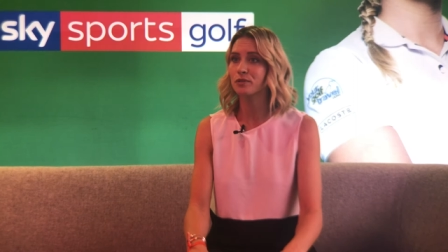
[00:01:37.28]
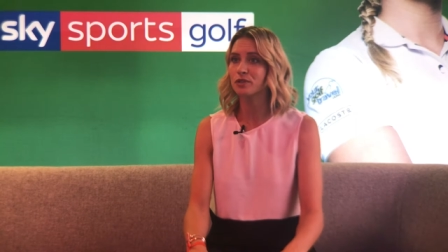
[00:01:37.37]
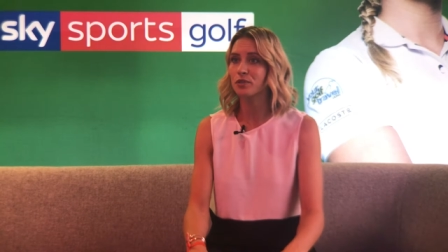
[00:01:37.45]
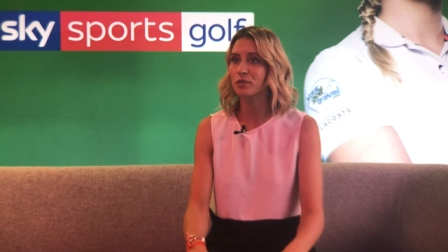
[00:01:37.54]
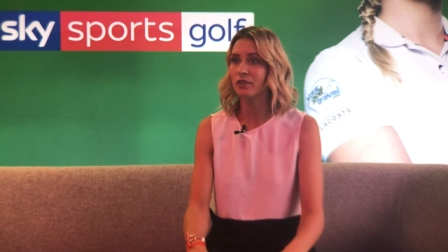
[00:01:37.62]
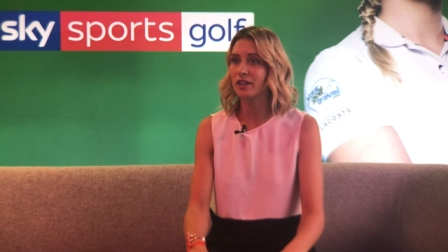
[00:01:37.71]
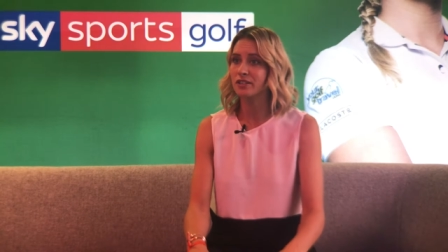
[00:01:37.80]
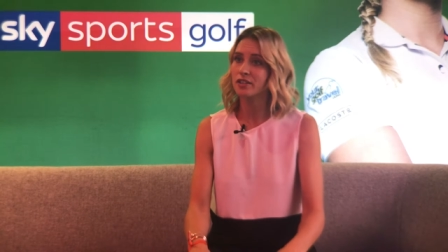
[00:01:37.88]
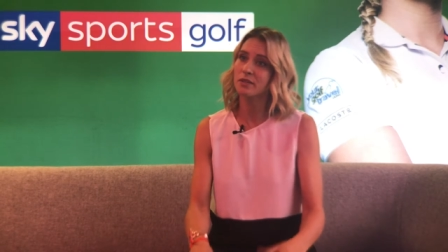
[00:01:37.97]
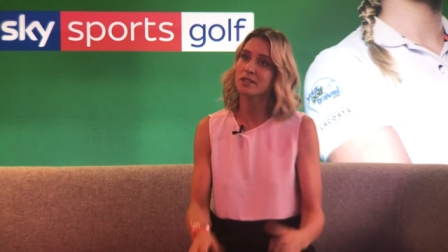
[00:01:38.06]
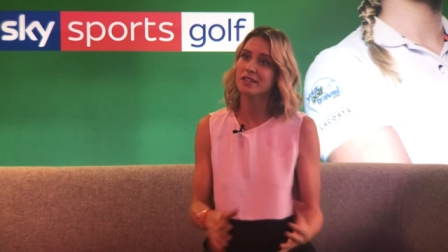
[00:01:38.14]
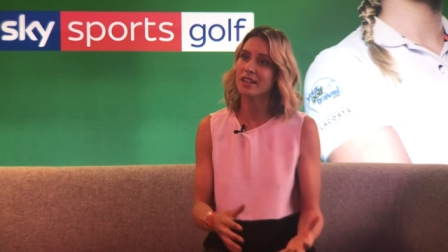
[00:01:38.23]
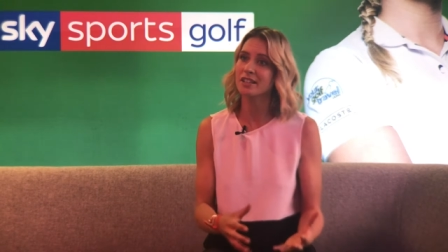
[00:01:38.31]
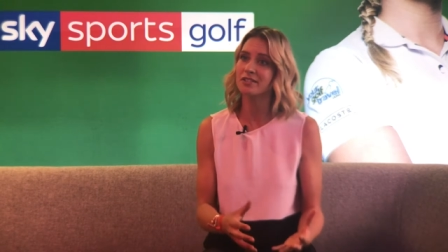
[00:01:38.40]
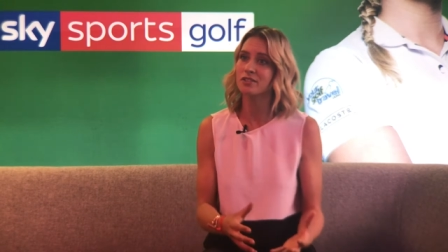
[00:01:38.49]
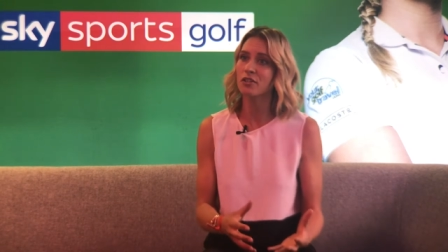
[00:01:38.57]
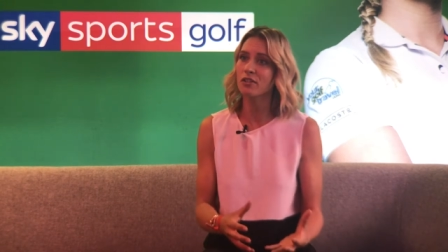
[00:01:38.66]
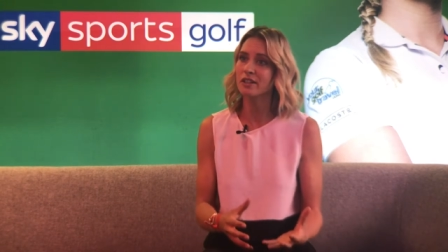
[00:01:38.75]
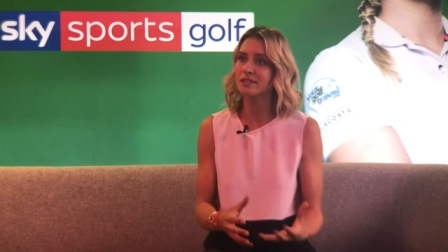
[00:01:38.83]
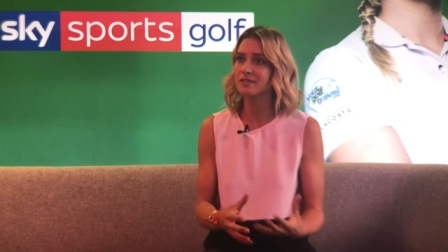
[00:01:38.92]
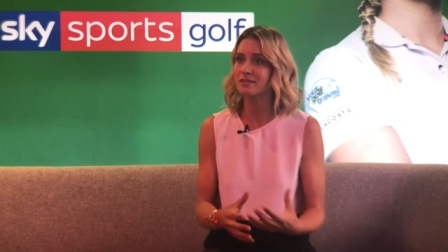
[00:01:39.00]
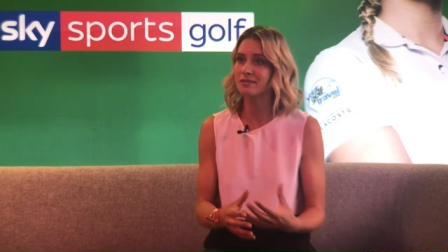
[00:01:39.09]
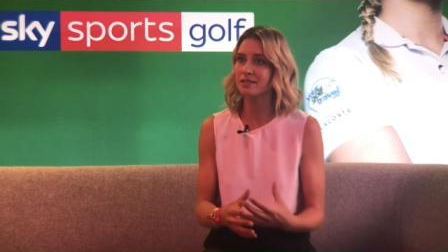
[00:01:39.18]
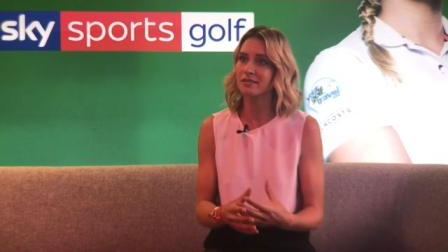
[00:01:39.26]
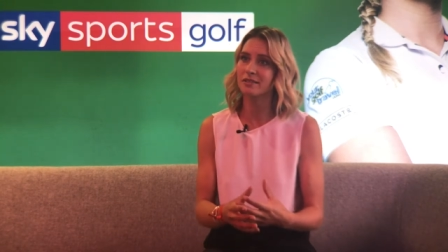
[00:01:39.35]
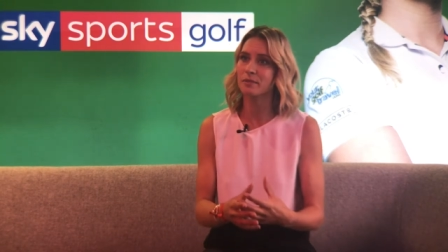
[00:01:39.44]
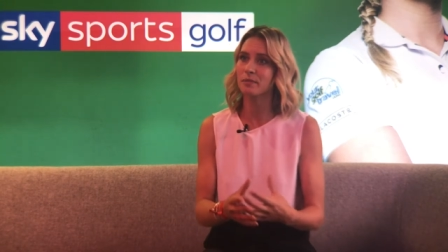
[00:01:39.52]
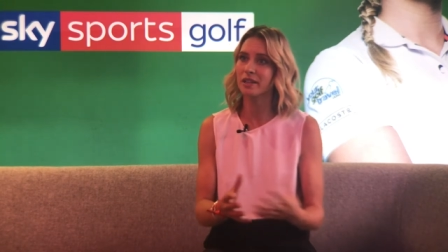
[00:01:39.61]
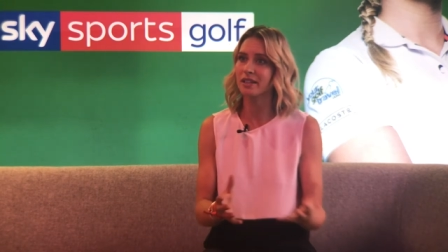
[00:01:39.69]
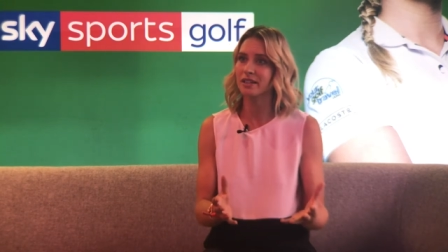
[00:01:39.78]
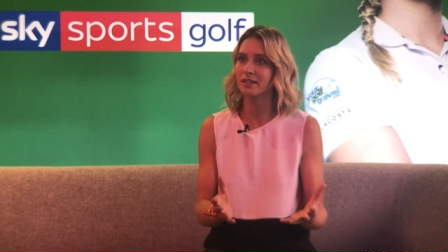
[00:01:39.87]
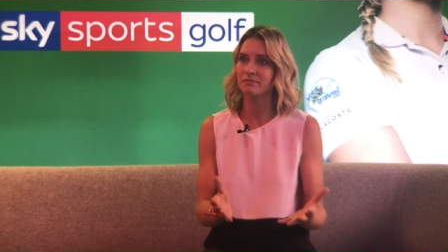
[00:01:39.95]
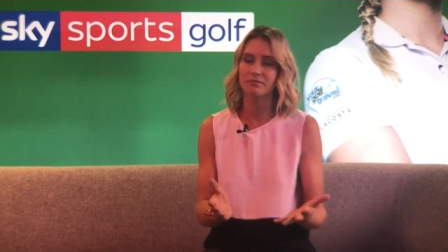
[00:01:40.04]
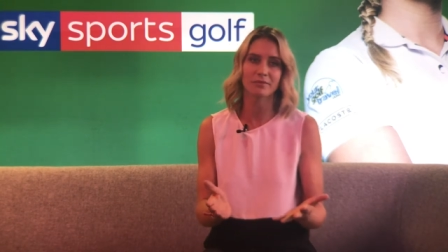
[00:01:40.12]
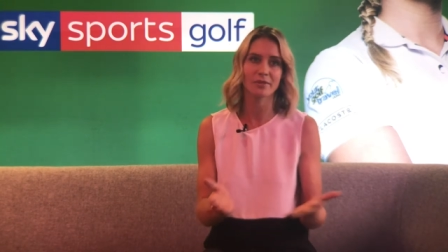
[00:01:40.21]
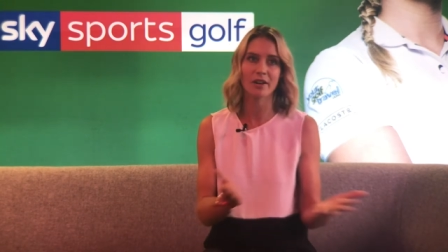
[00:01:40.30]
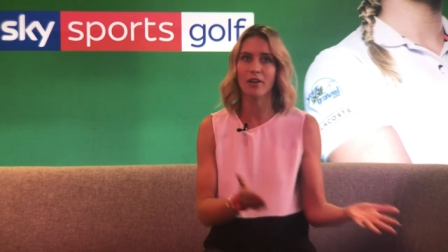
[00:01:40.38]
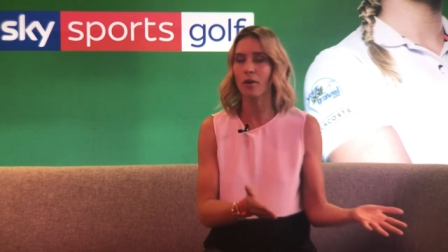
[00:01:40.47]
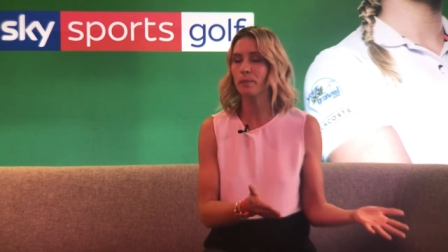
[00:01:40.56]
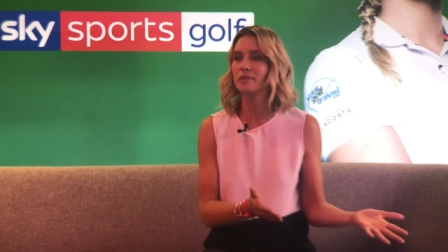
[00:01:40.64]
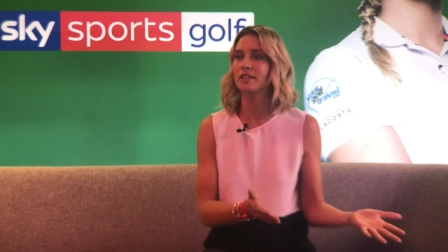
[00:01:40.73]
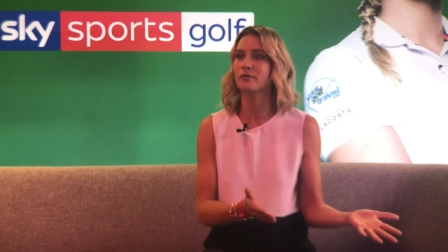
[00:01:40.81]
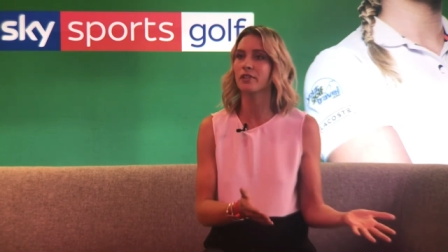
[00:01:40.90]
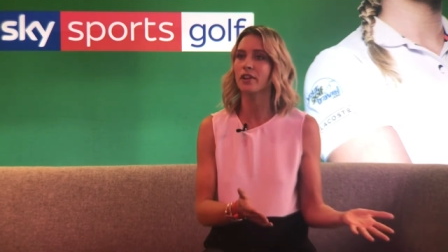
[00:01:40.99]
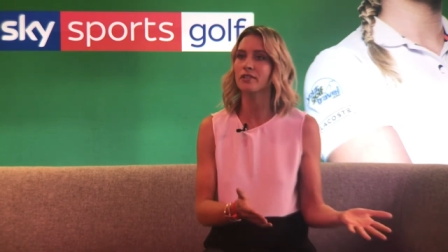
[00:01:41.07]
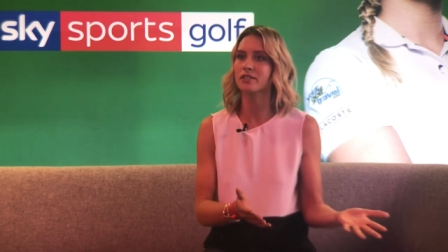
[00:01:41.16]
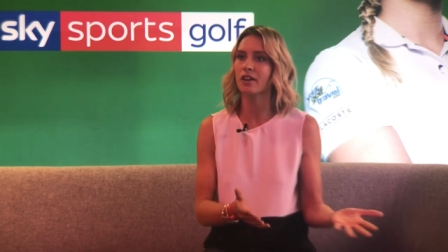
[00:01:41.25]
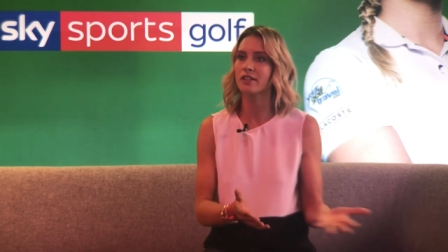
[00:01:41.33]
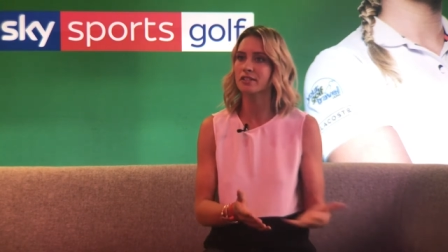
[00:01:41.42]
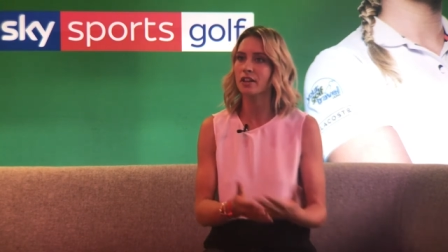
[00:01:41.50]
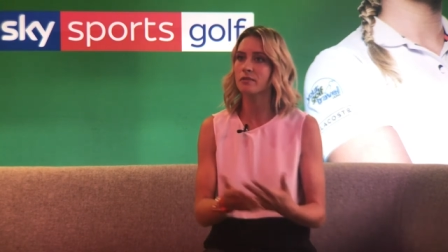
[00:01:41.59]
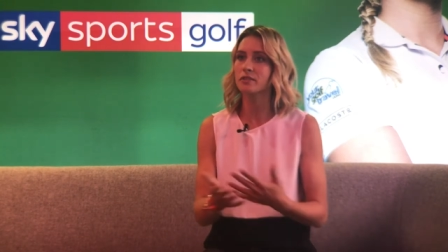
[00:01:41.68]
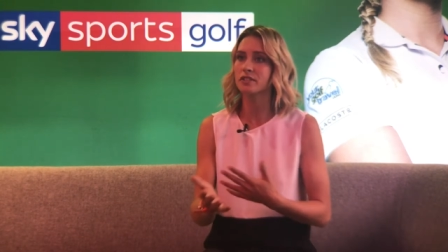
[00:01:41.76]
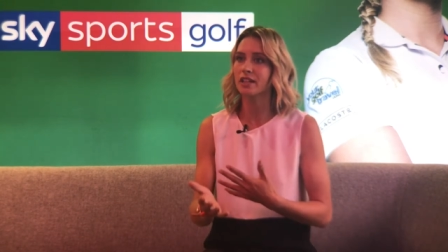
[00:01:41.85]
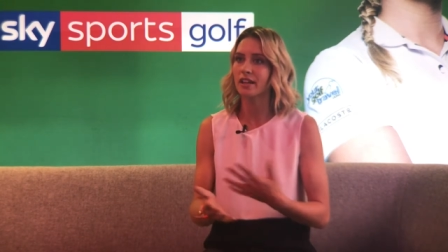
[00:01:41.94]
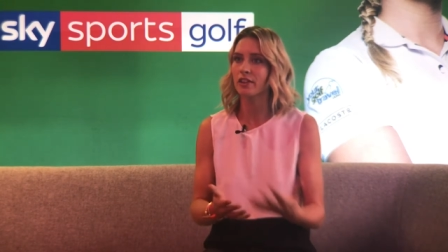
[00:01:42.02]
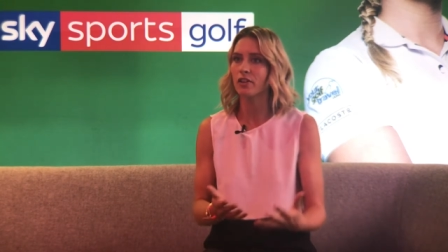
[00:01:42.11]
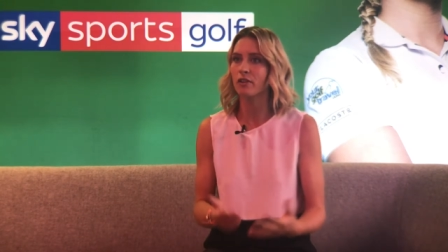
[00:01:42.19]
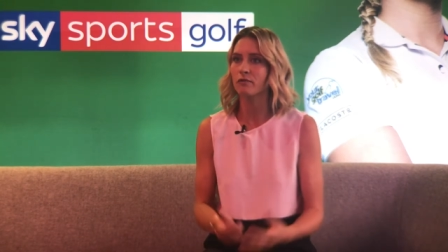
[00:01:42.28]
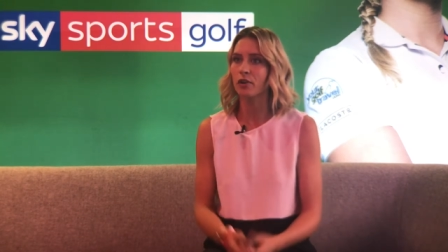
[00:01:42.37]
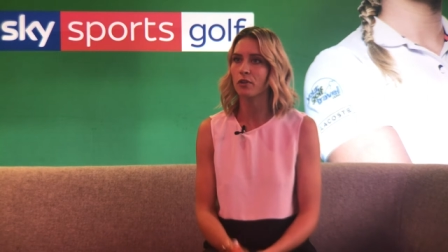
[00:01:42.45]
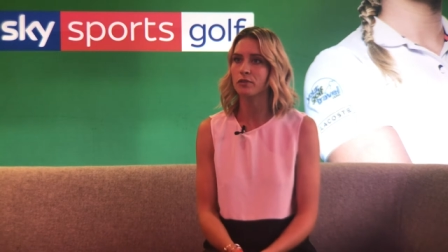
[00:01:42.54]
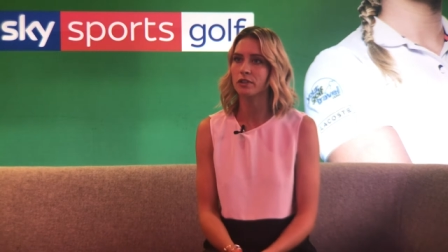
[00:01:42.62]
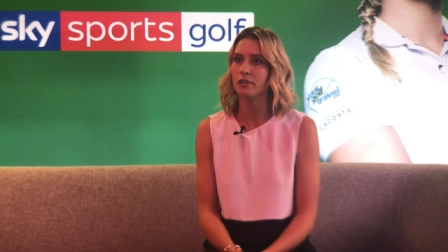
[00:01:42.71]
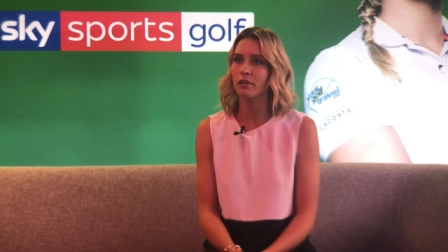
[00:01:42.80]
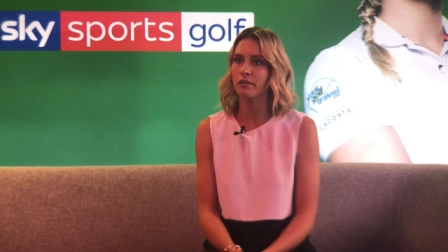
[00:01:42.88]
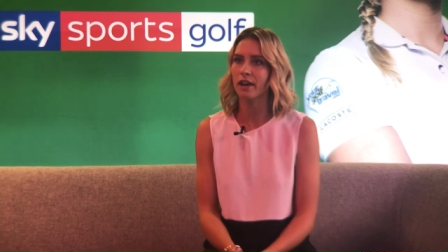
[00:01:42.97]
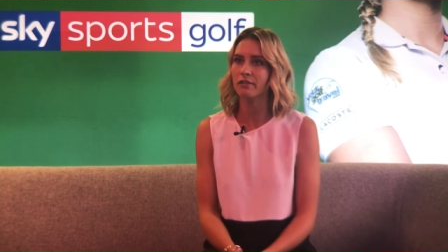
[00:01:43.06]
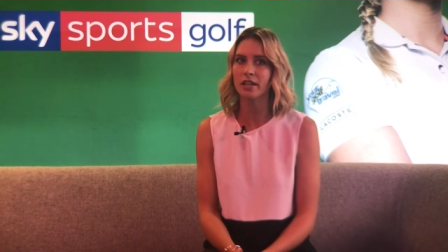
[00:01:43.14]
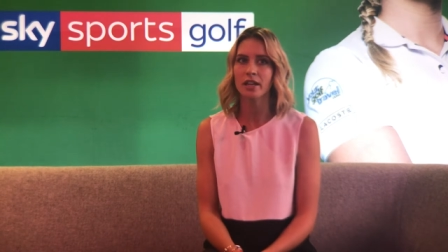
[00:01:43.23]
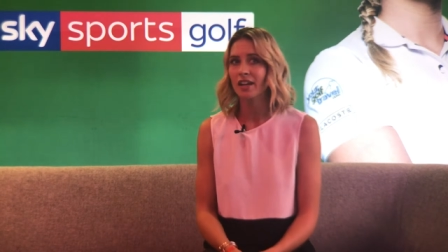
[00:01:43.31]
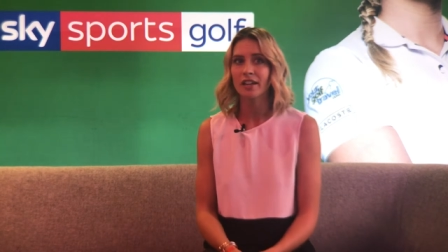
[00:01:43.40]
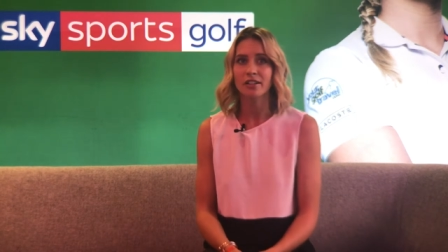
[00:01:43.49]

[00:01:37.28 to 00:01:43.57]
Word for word: school friends, you know, it's it's not. It's completely opposite for those guys. They don't see it, they're not involved and they're not around it.